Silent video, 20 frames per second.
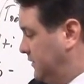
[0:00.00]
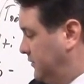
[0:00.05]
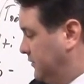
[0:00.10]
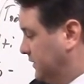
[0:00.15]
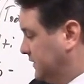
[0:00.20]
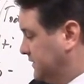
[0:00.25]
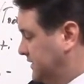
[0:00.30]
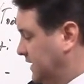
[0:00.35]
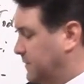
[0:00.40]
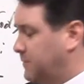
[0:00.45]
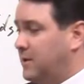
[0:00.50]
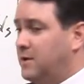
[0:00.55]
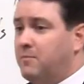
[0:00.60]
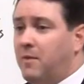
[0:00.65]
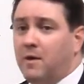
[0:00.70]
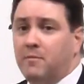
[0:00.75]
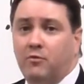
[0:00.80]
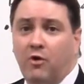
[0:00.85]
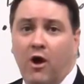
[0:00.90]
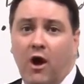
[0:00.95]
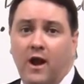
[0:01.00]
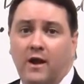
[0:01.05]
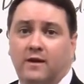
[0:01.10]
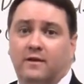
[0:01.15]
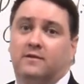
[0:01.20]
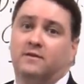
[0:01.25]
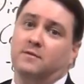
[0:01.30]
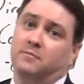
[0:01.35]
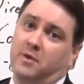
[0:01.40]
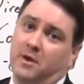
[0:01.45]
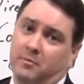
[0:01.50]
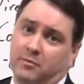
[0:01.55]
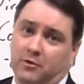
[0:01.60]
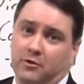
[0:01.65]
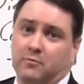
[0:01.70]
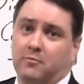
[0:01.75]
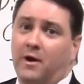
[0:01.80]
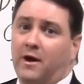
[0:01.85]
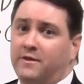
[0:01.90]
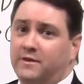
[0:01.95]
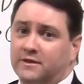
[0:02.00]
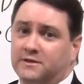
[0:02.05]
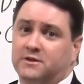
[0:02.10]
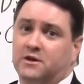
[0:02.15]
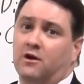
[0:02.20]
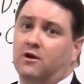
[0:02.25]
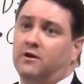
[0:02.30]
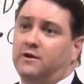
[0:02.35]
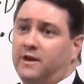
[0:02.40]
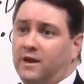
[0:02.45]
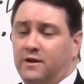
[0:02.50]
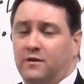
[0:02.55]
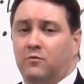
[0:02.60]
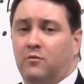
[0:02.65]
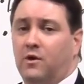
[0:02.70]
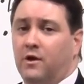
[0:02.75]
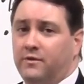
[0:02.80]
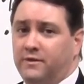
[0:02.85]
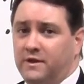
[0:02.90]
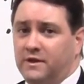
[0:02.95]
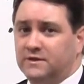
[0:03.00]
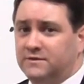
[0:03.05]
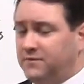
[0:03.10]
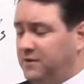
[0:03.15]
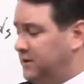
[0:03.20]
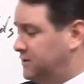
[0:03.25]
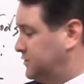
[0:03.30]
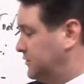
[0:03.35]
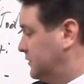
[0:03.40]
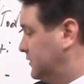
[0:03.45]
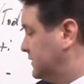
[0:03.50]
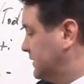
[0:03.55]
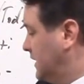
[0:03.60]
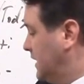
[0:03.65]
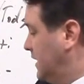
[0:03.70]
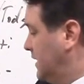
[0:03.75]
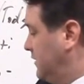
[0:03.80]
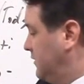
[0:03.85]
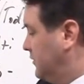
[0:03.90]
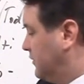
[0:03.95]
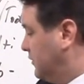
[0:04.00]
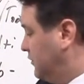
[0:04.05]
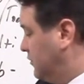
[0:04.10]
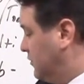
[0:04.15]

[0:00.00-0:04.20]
You can segment it by product. The people who buy this car tend to want these features. You